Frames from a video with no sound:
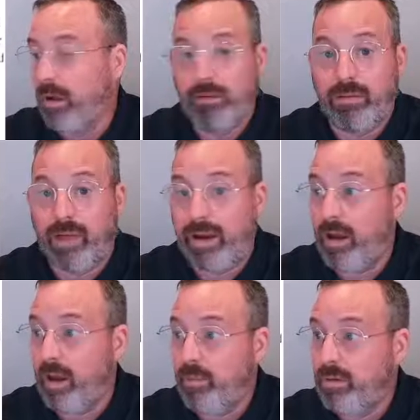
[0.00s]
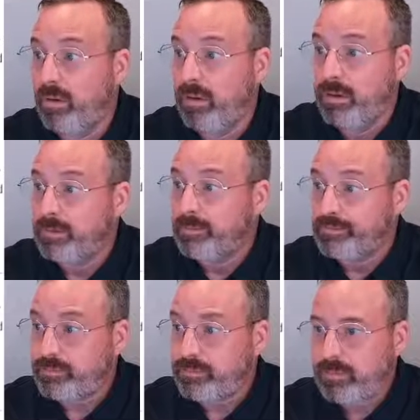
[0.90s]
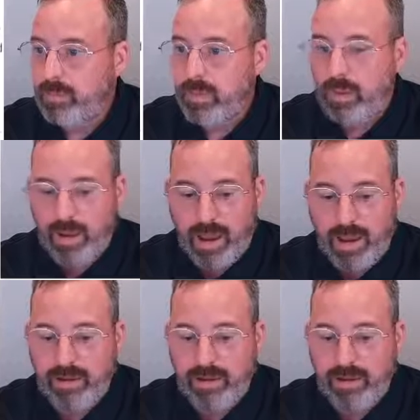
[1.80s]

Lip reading: line up, I can